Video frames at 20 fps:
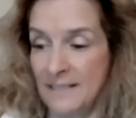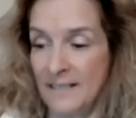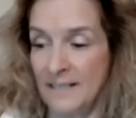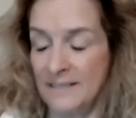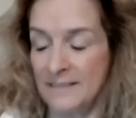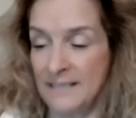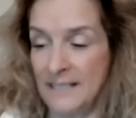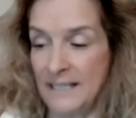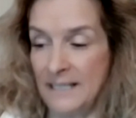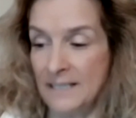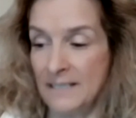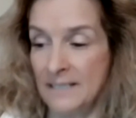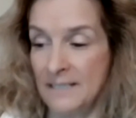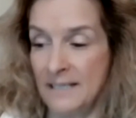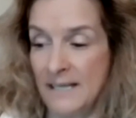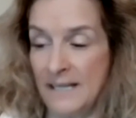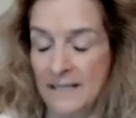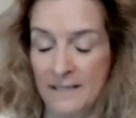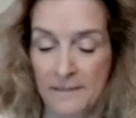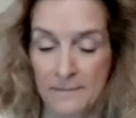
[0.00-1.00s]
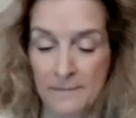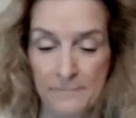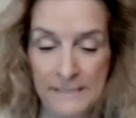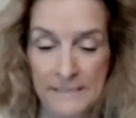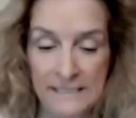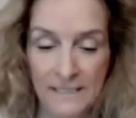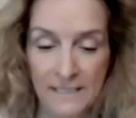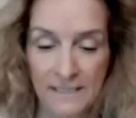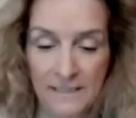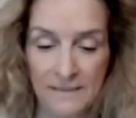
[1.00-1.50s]
are there and our
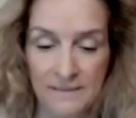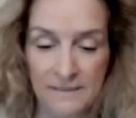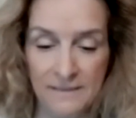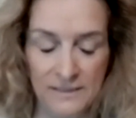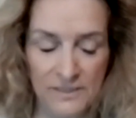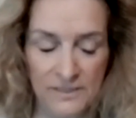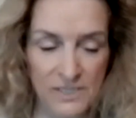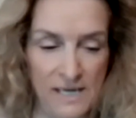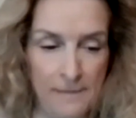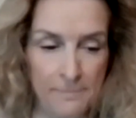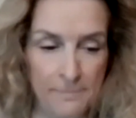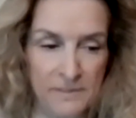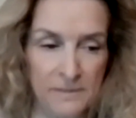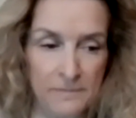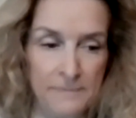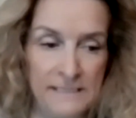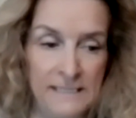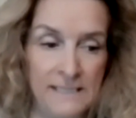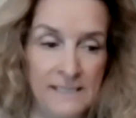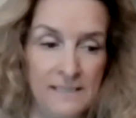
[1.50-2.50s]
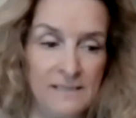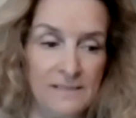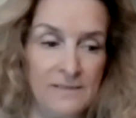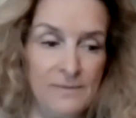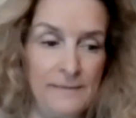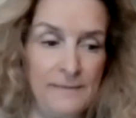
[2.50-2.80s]
meetings and chapter meetings.